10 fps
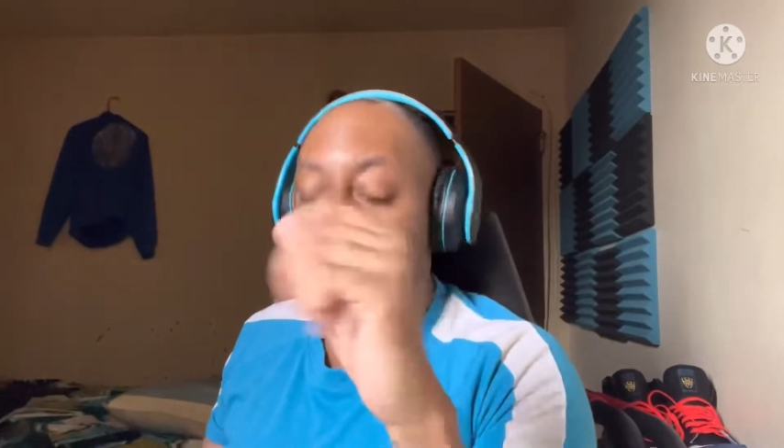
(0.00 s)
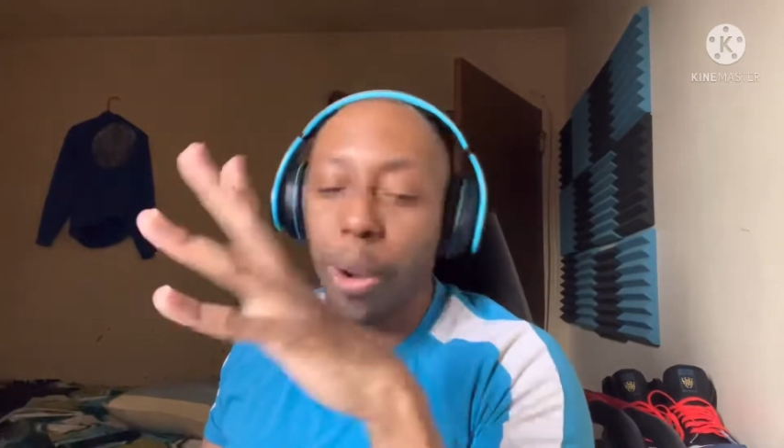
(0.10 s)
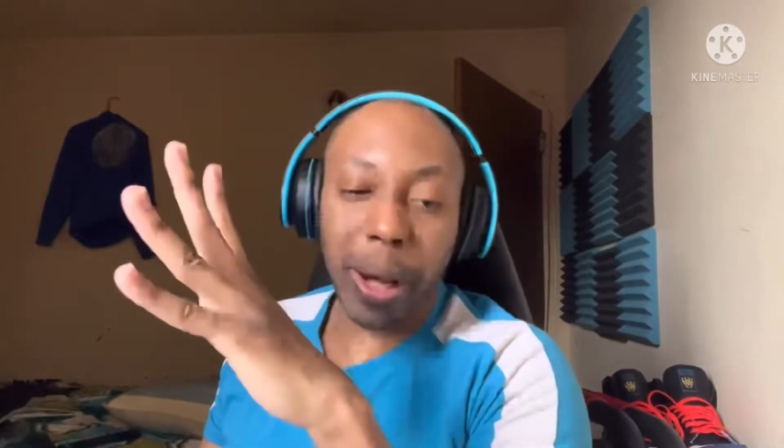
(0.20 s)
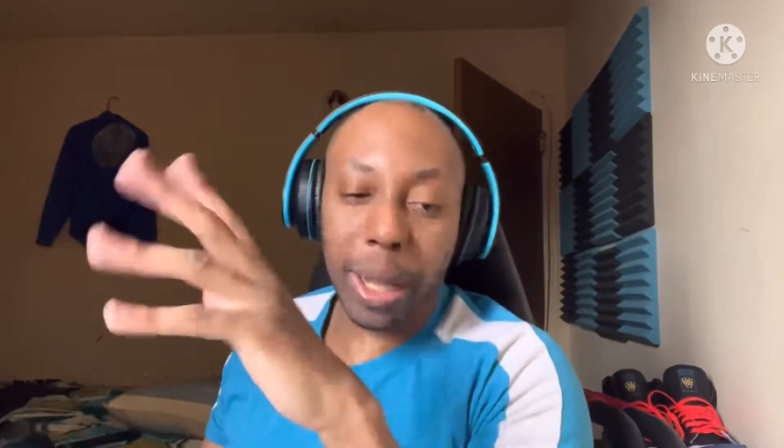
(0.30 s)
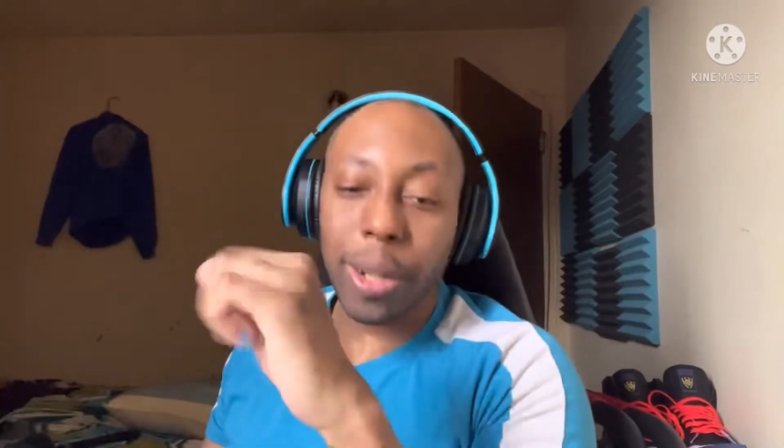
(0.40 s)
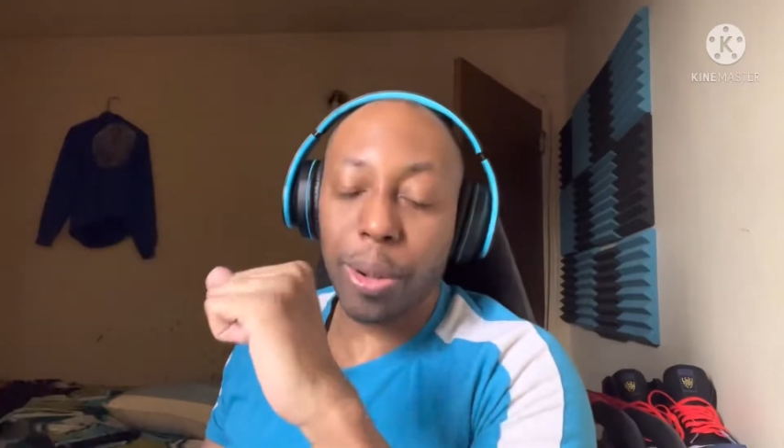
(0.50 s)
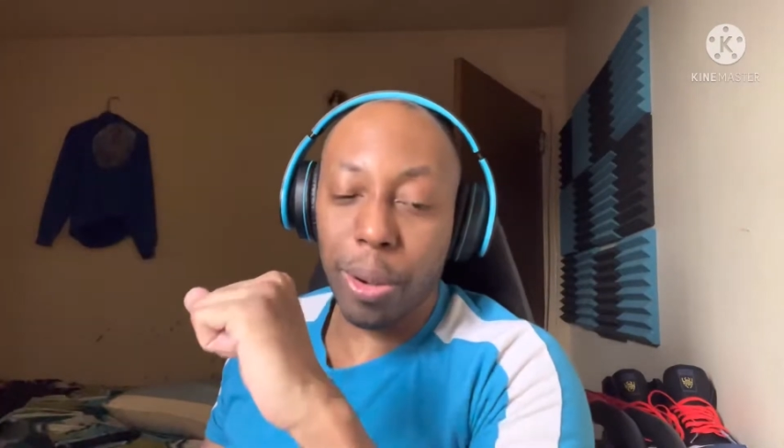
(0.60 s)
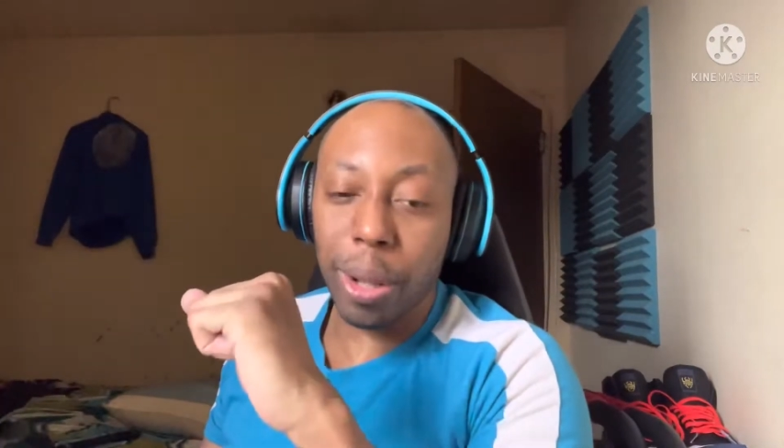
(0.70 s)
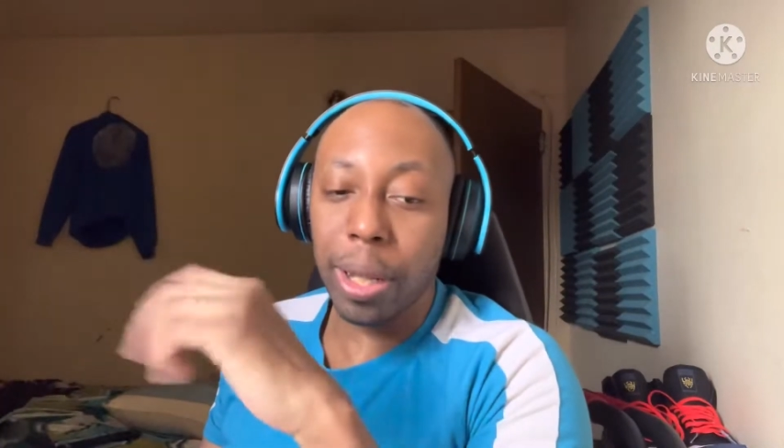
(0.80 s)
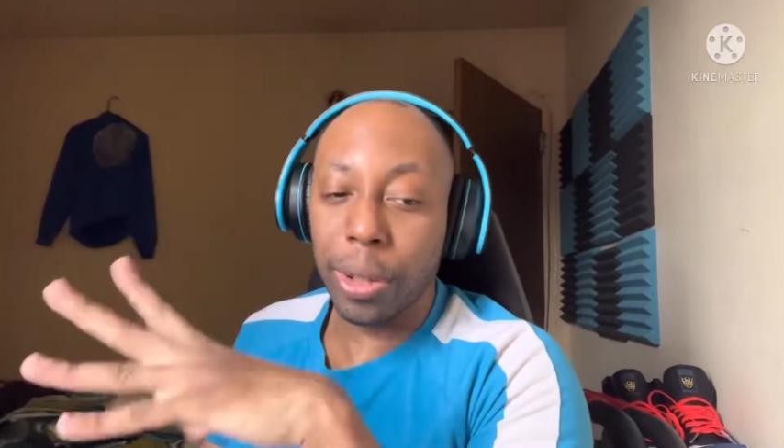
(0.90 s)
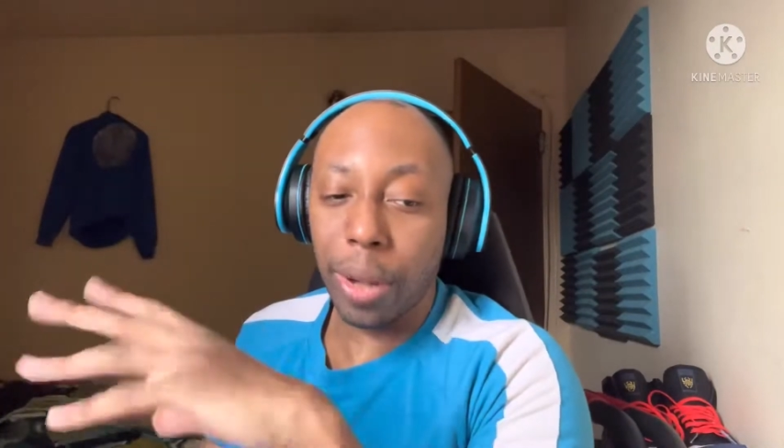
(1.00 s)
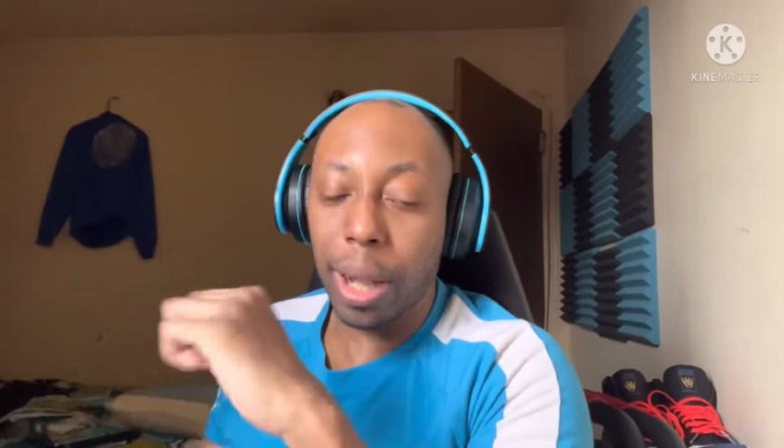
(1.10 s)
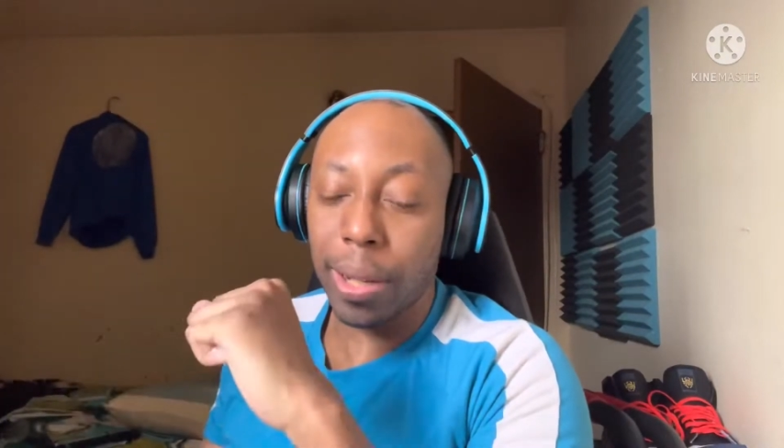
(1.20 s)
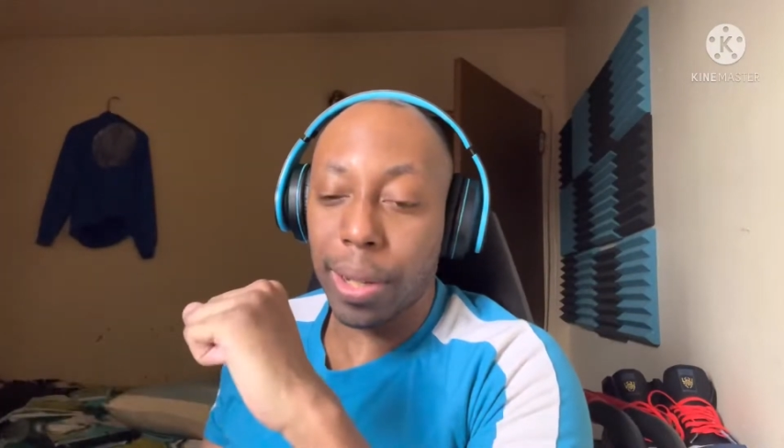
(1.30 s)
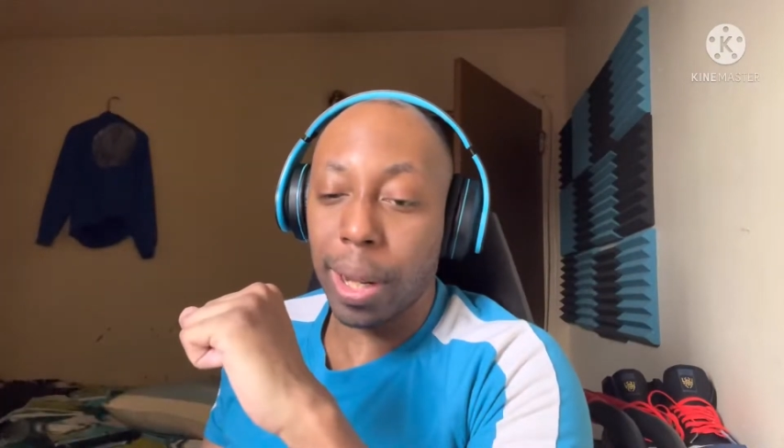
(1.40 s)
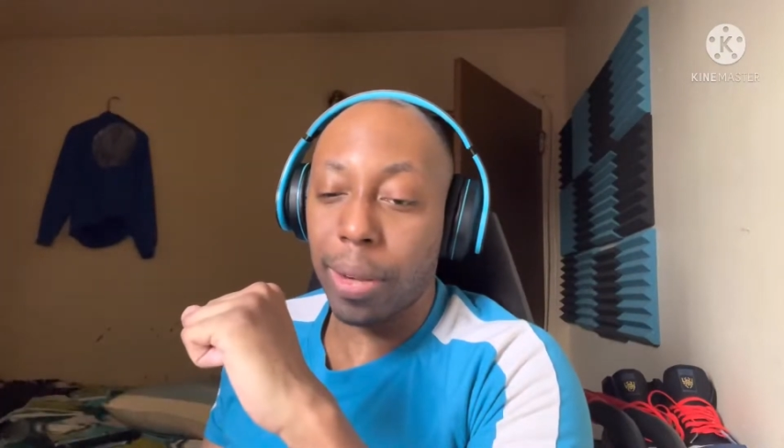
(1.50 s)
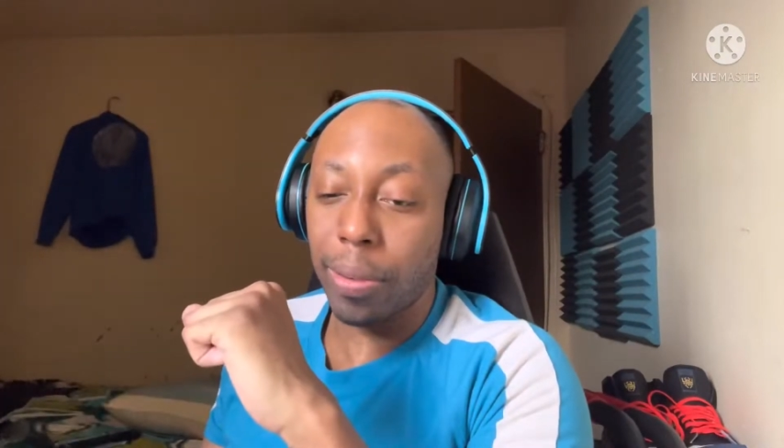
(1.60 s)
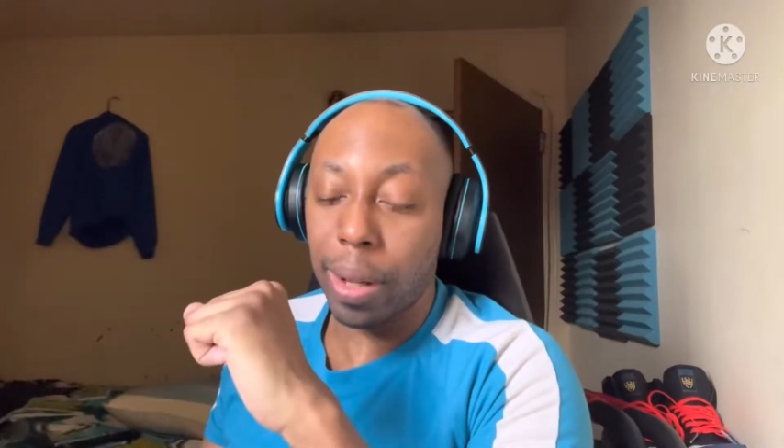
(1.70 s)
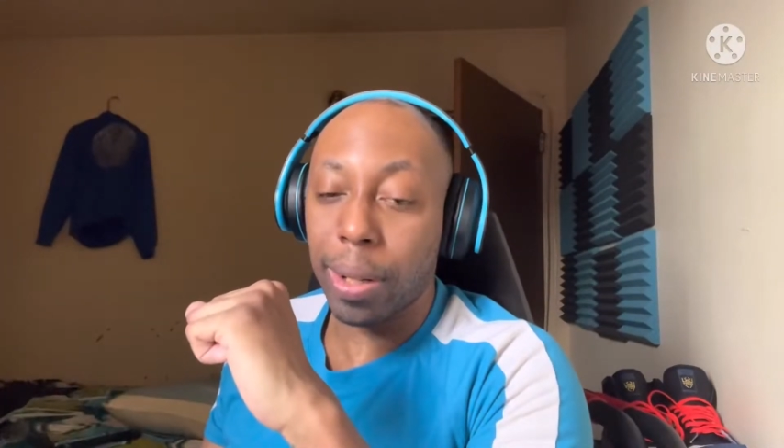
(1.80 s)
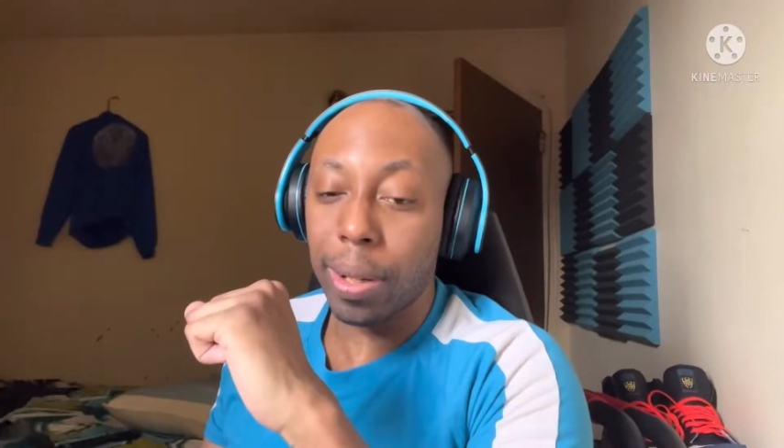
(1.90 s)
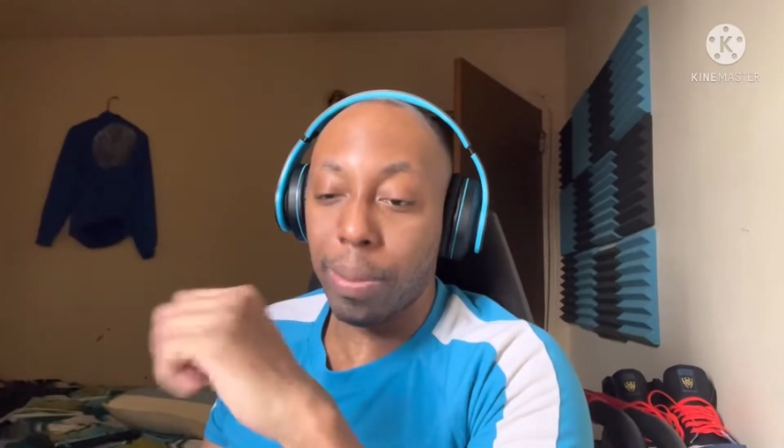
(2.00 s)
Okay, so I stand corrected.